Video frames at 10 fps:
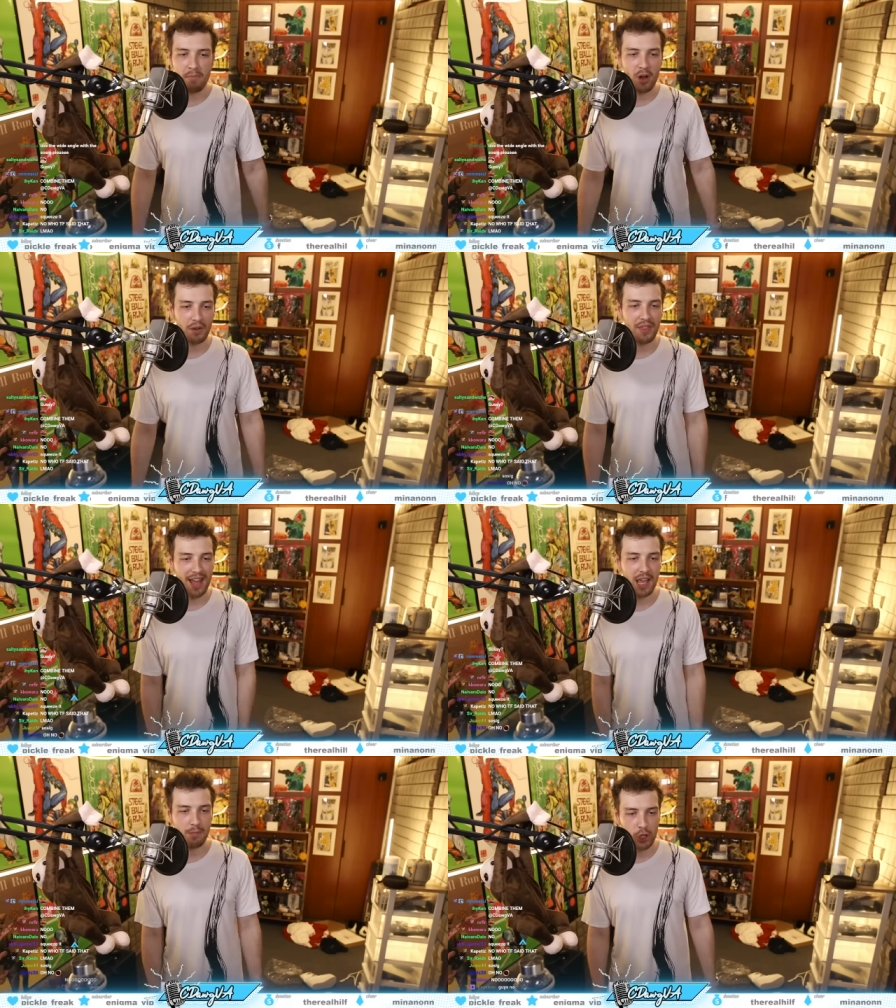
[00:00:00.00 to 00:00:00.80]
I'm not
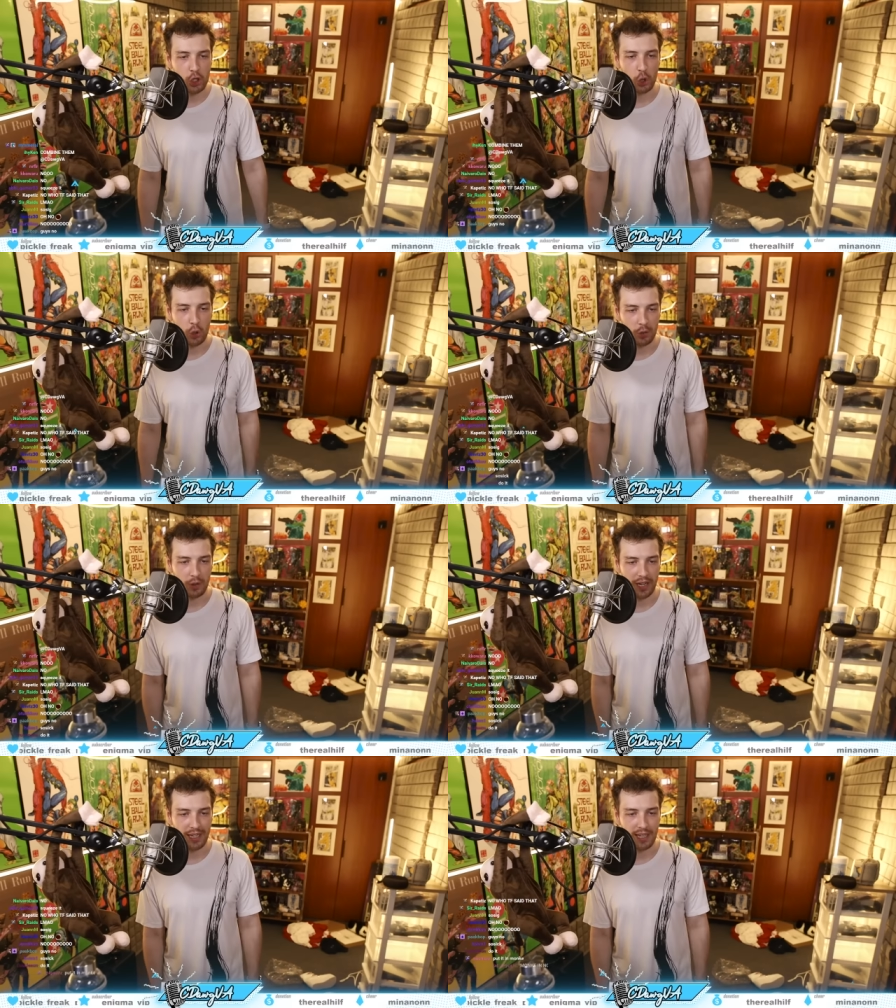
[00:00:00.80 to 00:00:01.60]
that immature,
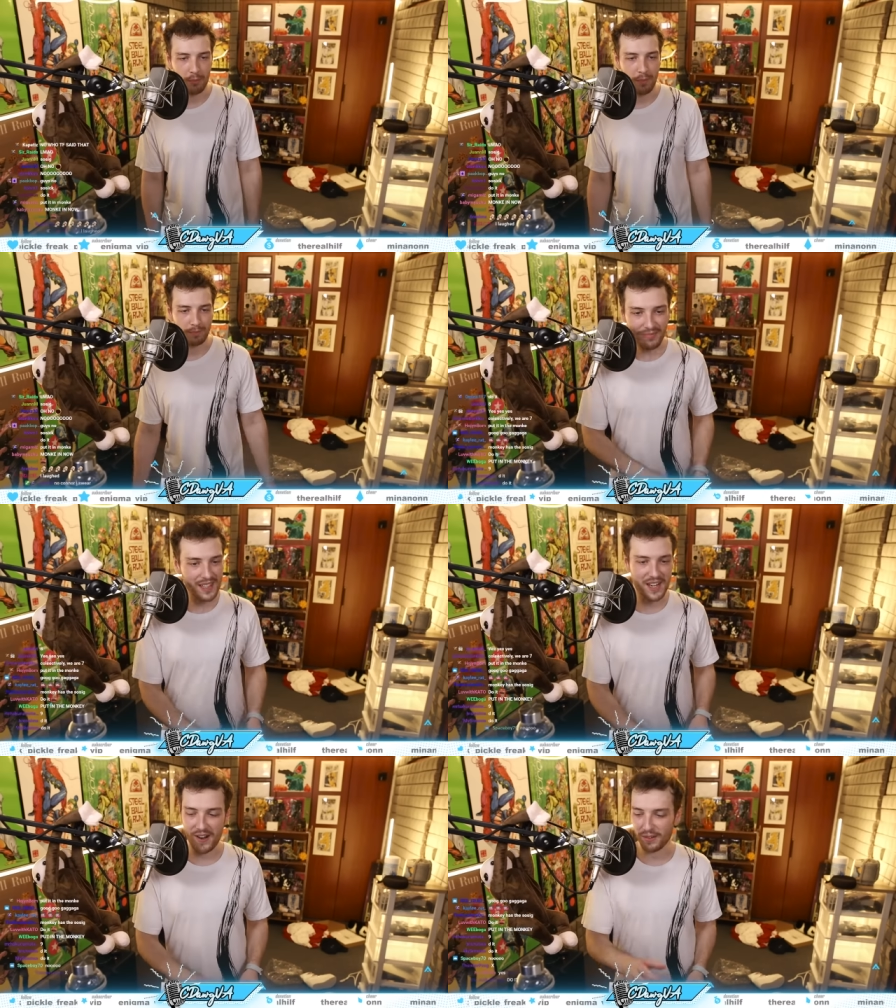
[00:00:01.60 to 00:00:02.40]
right? Come on.
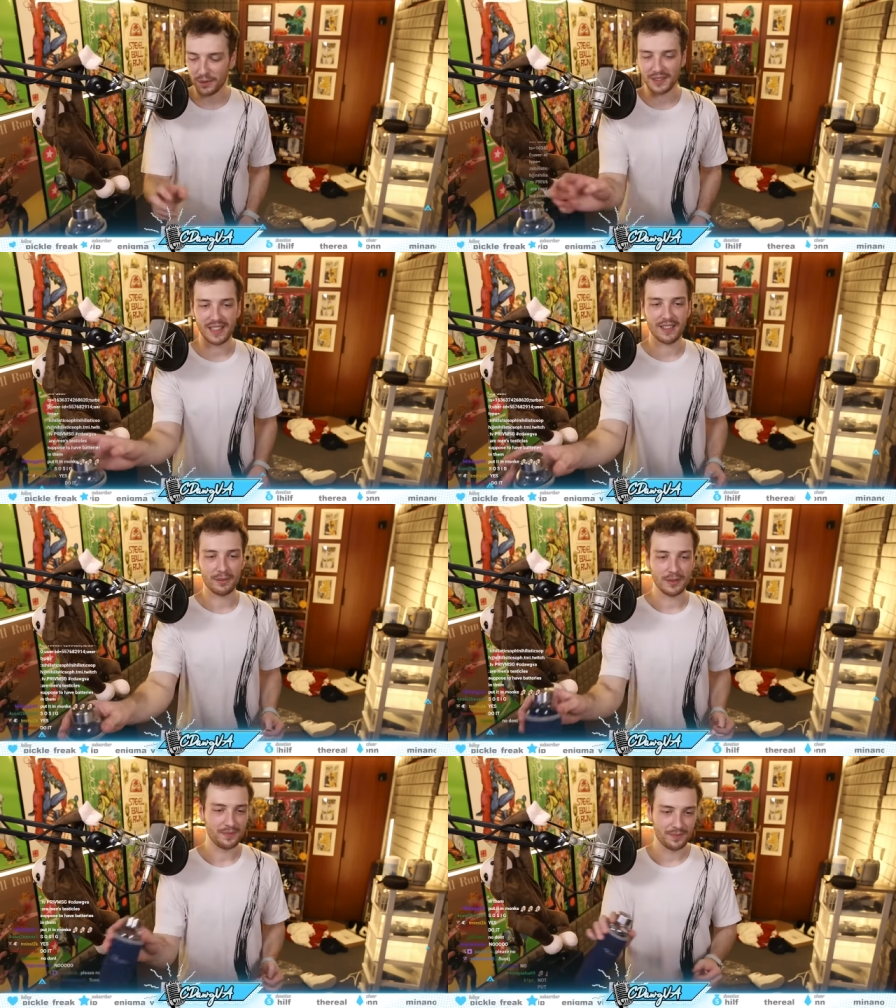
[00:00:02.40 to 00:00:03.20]
Terrible,
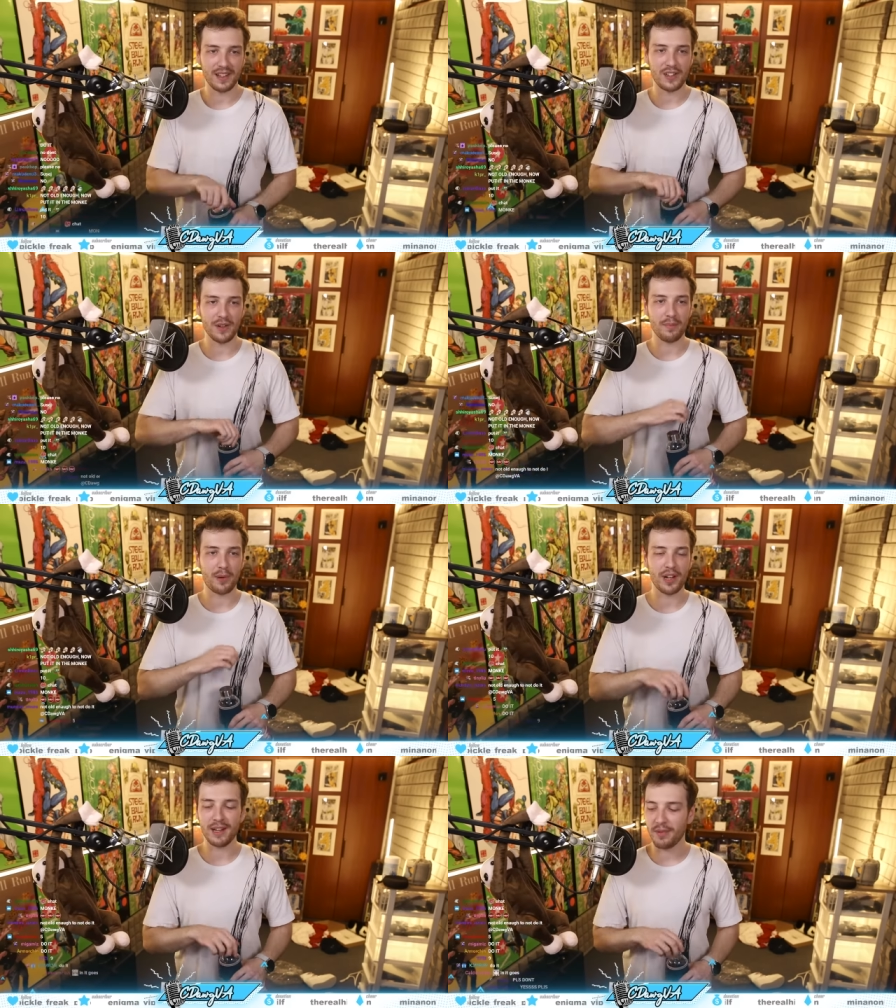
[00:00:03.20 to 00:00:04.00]
terrible. Do it.
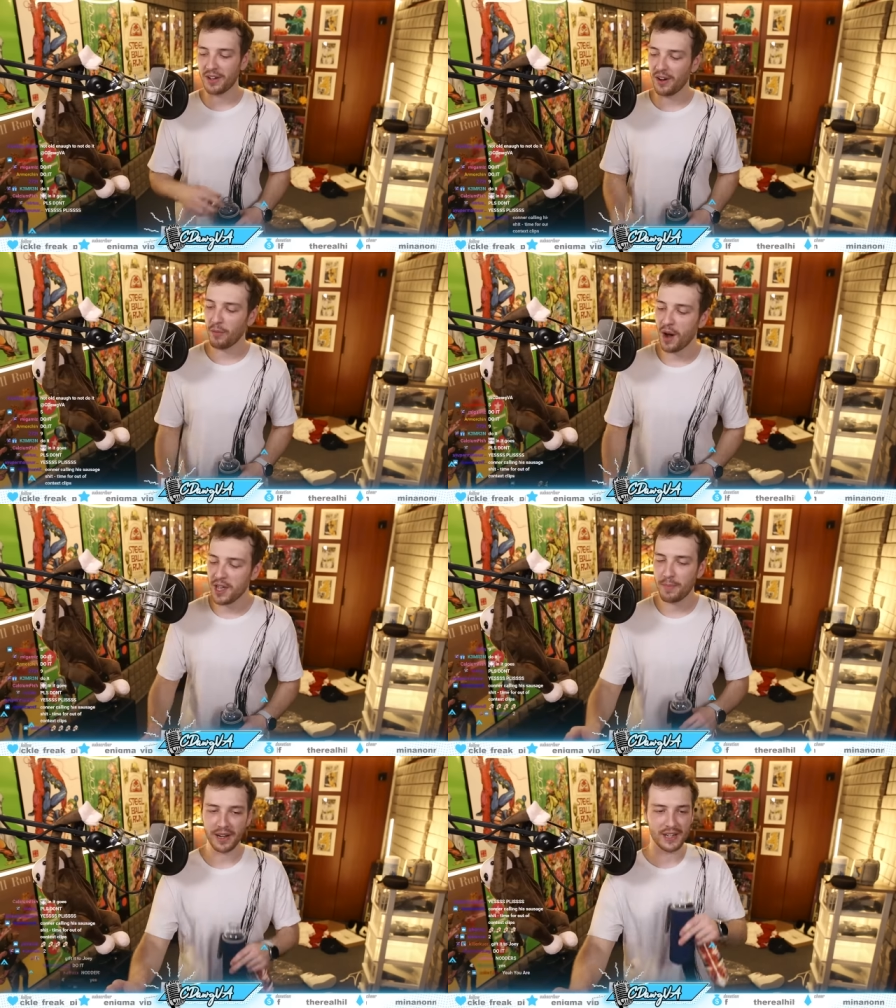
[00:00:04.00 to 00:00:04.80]
Put it in the. God, why are
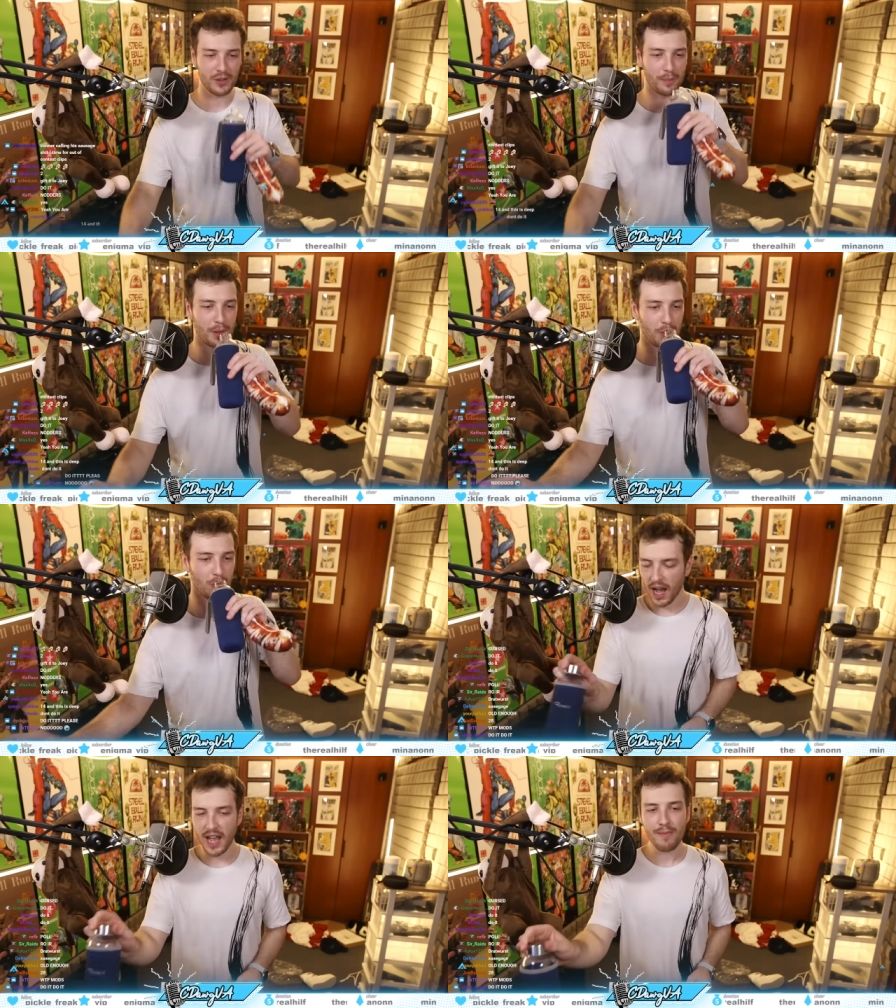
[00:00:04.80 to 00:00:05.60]
you putting it to a
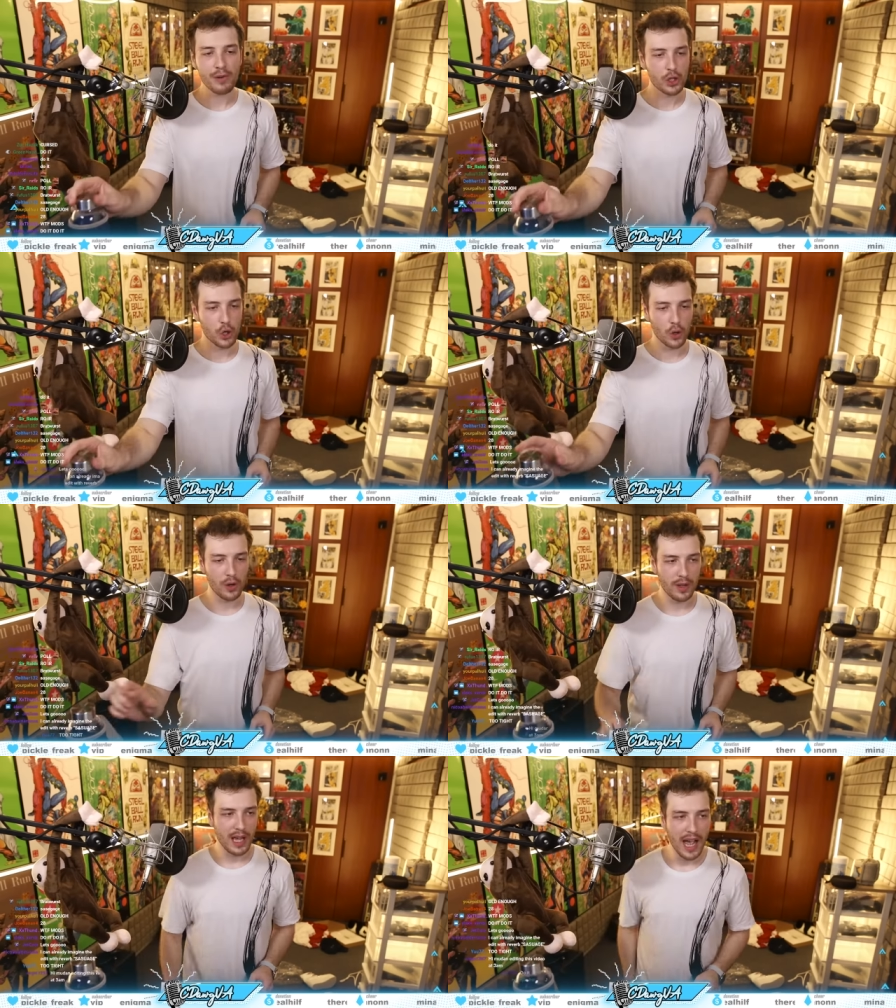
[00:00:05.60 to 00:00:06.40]
poll? I am
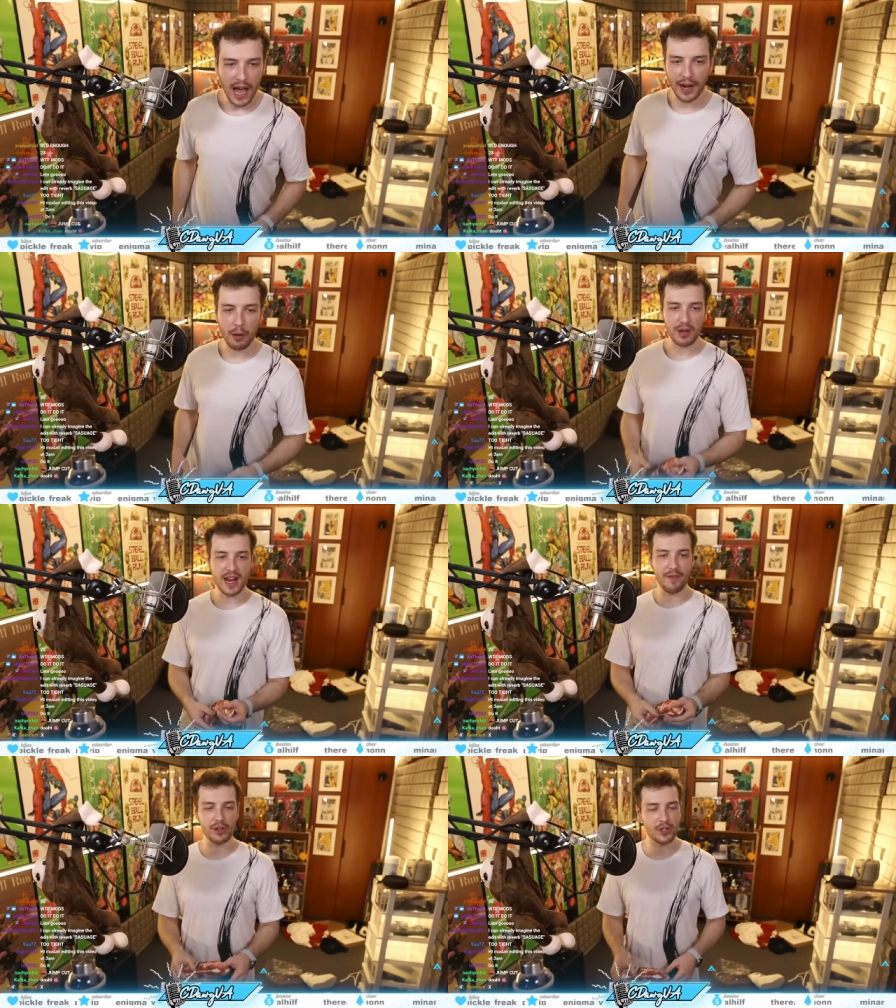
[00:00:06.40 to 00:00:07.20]
mature and I would
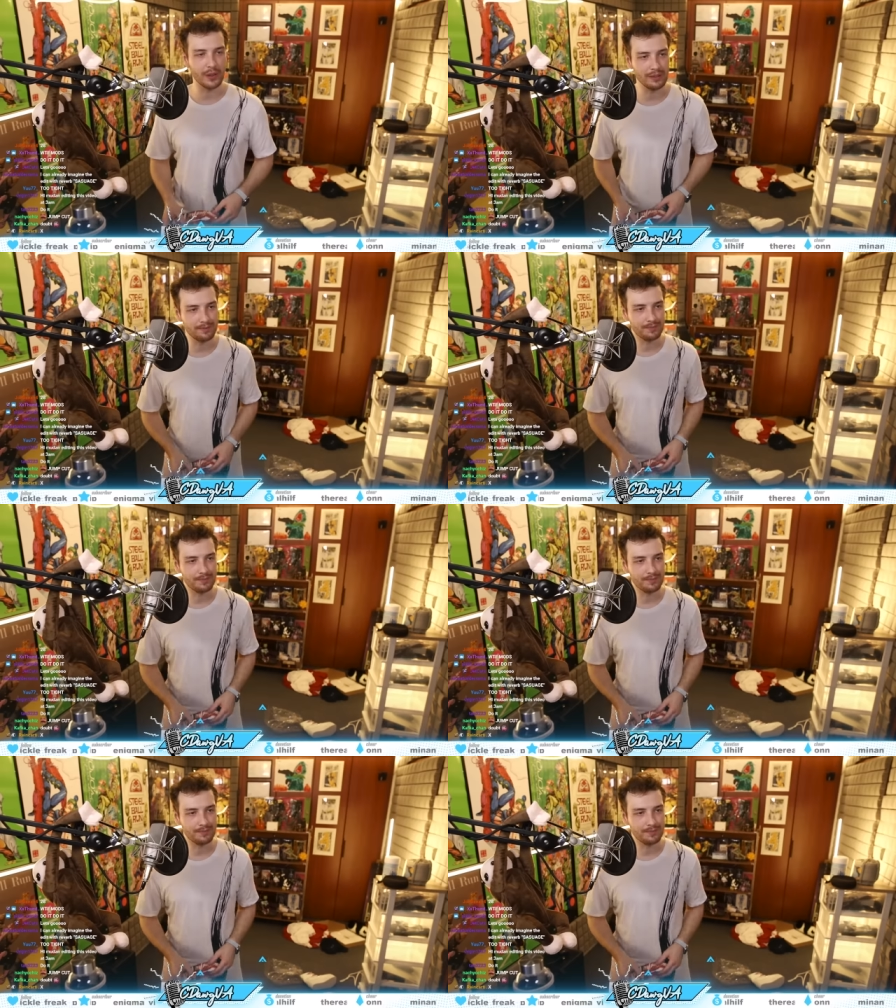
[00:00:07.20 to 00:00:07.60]
never do it.